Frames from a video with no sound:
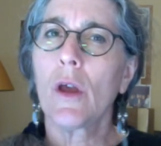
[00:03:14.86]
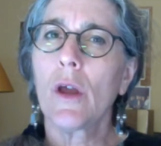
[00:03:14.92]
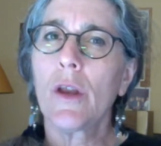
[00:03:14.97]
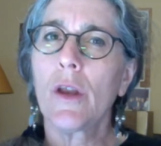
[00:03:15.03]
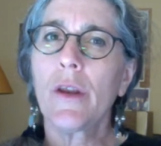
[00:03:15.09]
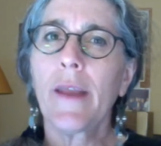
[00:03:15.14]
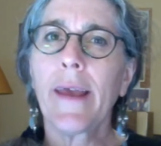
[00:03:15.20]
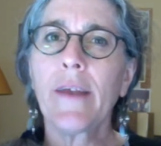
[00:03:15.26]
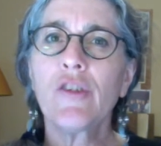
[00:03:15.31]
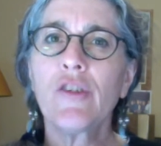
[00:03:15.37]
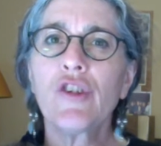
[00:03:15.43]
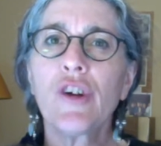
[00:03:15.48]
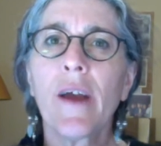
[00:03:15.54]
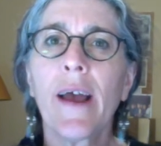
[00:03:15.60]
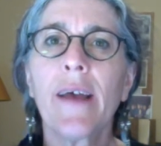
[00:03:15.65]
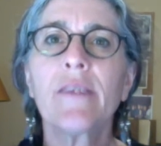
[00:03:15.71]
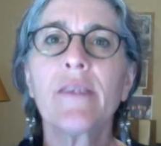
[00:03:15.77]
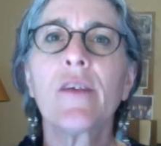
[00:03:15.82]
Nature
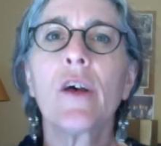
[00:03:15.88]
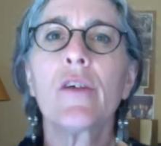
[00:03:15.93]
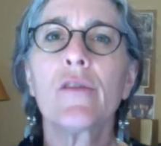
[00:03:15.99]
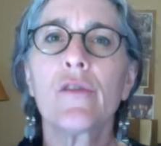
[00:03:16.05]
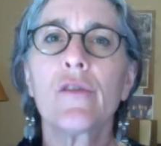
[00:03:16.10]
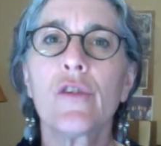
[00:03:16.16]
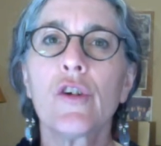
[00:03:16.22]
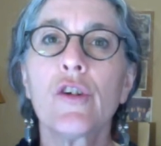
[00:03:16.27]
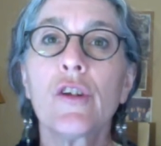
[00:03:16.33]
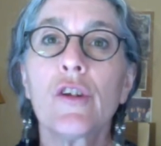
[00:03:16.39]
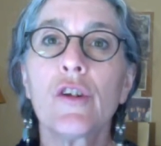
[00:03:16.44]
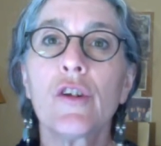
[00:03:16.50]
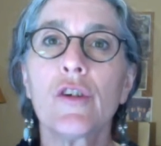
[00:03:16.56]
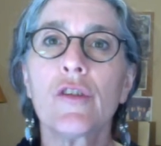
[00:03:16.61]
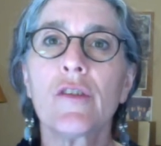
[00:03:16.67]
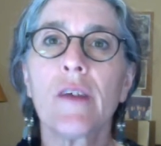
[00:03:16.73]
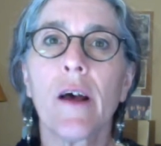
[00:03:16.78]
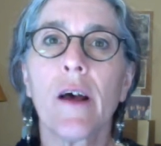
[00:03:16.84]
has asserted
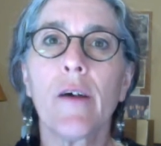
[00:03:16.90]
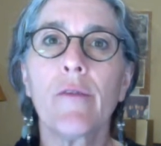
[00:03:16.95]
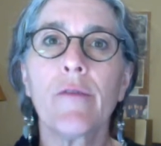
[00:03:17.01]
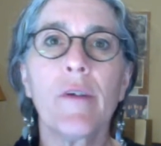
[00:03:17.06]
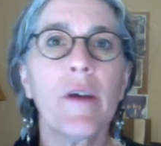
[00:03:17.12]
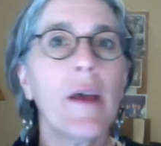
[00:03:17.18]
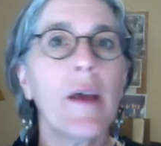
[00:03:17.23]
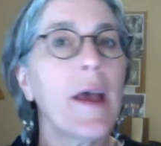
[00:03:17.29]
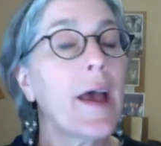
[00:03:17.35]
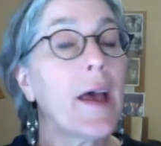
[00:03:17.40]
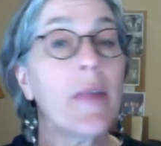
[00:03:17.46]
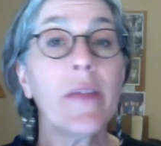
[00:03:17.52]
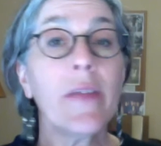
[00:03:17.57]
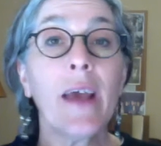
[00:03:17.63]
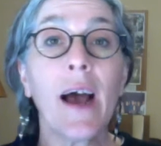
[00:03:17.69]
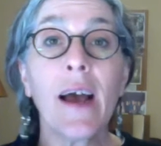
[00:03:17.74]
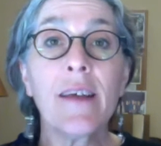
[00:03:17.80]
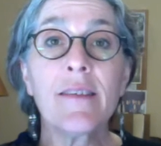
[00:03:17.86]
herself, and
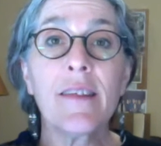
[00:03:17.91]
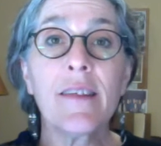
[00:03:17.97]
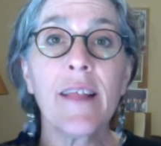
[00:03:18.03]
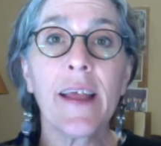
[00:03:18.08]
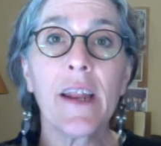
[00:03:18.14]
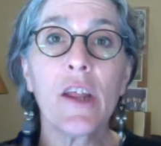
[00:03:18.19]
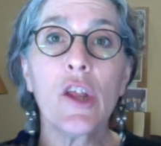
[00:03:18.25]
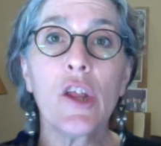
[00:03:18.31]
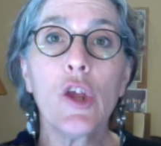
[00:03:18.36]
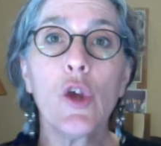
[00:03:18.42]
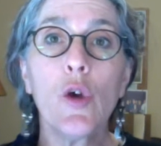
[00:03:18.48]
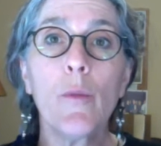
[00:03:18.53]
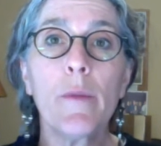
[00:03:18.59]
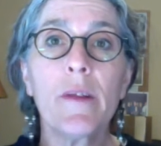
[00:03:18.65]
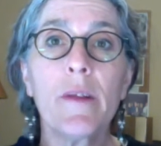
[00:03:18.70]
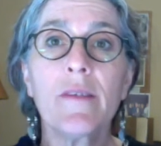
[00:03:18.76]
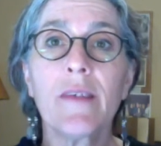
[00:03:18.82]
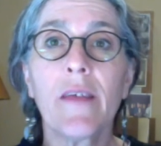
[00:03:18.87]
the isolated
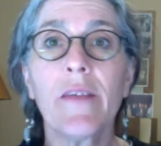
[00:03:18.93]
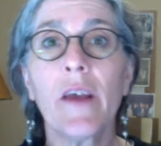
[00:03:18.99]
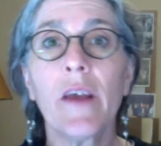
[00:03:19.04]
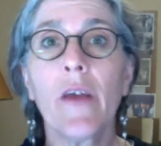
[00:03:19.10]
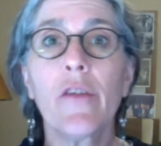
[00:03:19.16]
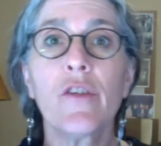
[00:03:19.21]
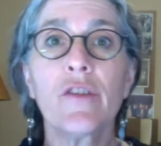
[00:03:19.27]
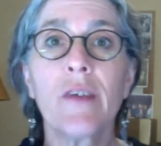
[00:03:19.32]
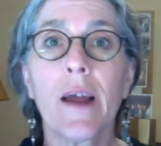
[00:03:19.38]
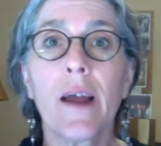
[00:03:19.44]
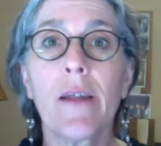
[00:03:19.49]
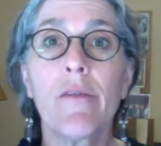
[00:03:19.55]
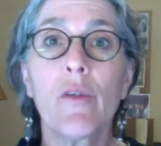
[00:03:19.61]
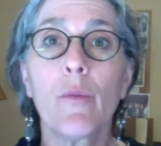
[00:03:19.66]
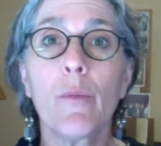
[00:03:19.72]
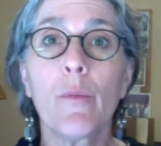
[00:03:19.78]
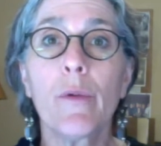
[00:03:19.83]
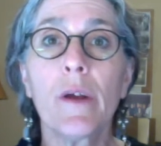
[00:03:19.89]
humans on the other side of
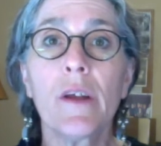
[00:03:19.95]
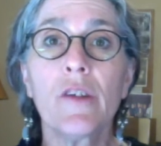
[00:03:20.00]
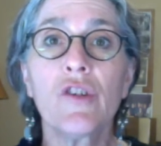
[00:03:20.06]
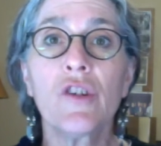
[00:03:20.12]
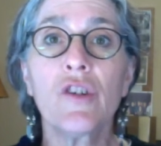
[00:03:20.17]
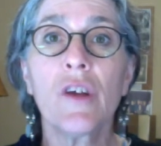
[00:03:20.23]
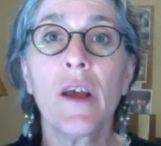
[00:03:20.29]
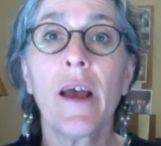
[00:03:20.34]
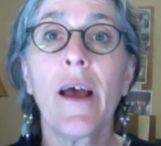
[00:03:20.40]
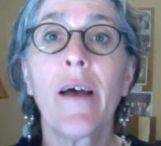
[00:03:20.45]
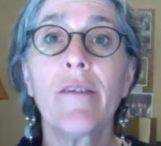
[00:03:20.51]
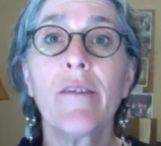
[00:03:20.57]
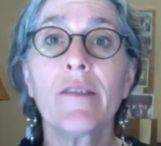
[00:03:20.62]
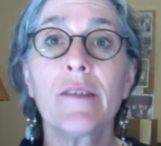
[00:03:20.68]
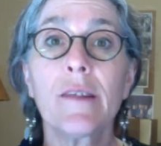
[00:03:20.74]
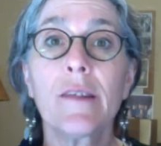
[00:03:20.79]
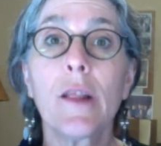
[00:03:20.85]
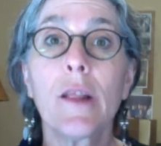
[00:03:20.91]
the bridge have
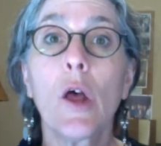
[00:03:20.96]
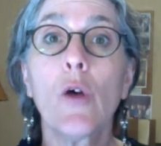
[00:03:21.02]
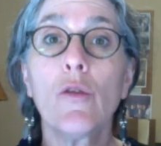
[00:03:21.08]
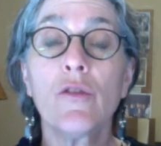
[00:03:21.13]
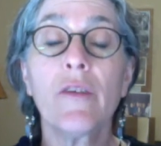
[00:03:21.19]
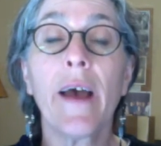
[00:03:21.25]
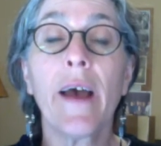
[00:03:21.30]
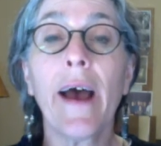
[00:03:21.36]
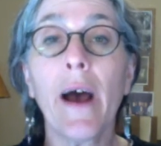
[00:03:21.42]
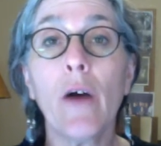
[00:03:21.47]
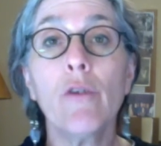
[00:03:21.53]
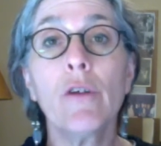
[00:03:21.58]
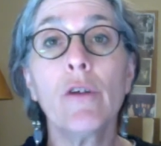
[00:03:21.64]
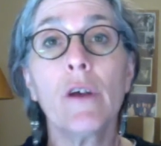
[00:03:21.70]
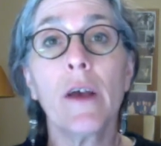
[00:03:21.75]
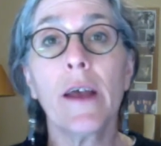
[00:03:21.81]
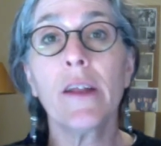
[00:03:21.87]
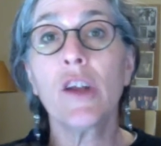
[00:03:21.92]
slowed down
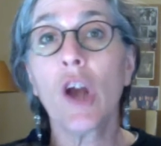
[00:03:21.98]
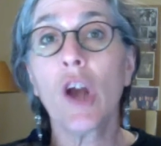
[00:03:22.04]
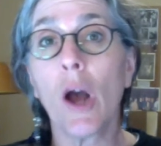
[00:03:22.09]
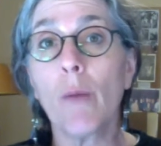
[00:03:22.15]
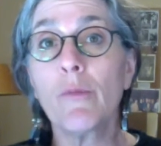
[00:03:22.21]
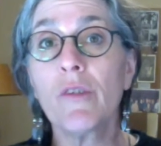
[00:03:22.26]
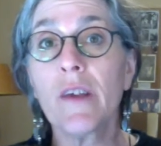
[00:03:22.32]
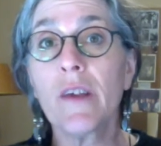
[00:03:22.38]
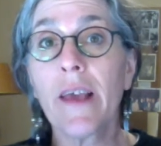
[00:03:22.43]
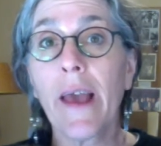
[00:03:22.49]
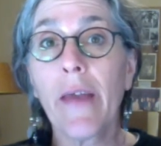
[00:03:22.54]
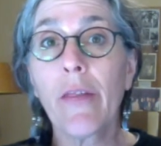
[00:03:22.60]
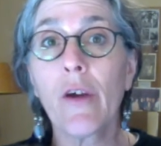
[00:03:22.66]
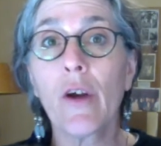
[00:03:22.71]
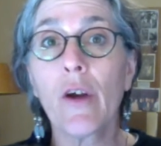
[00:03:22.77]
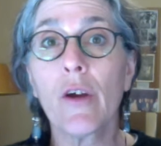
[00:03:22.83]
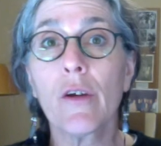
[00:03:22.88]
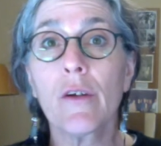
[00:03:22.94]
and come
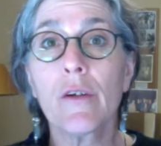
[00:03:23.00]
together.